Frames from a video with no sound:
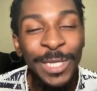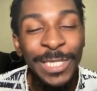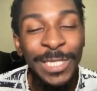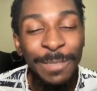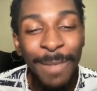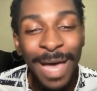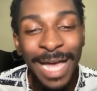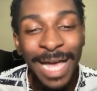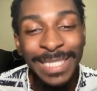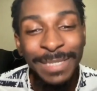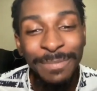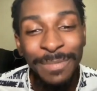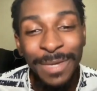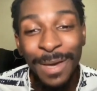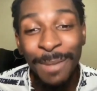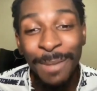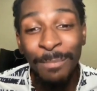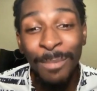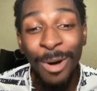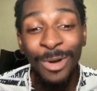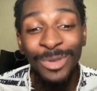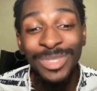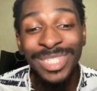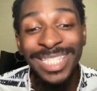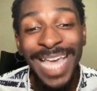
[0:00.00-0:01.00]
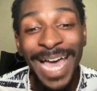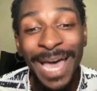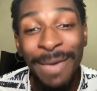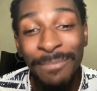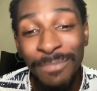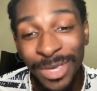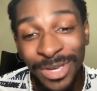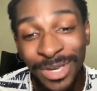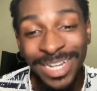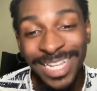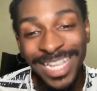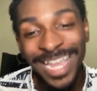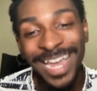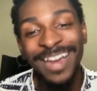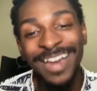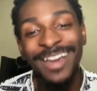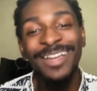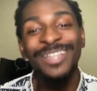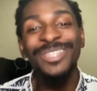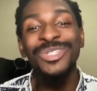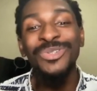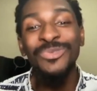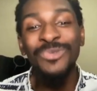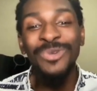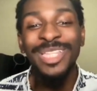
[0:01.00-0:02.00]
He's about to be a multi-millionaire
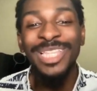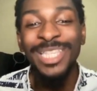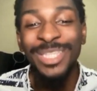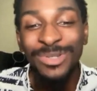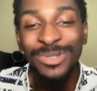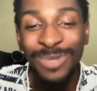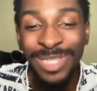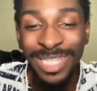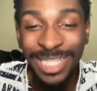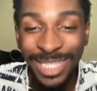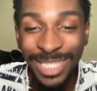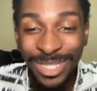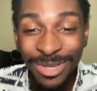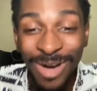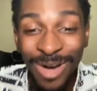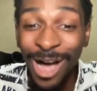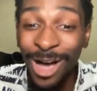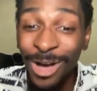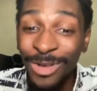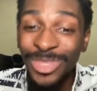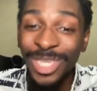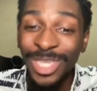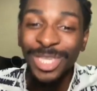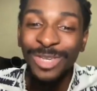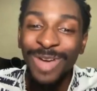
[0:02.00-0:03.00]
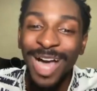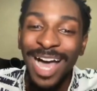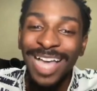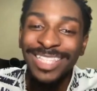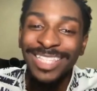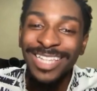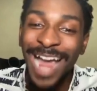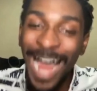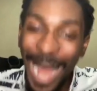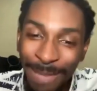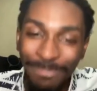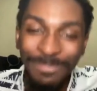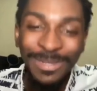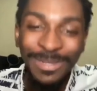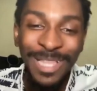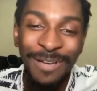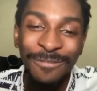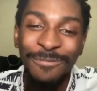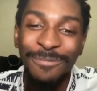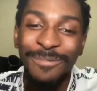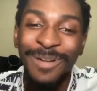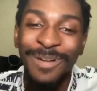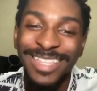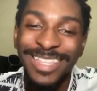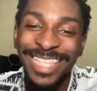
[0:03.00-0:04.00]
in 2022. I don't think you guys are hype
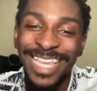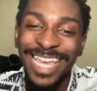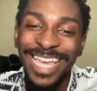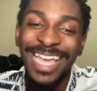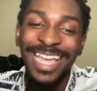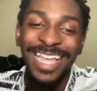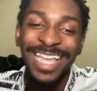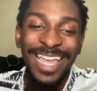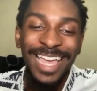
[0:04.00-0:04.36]
enough about that.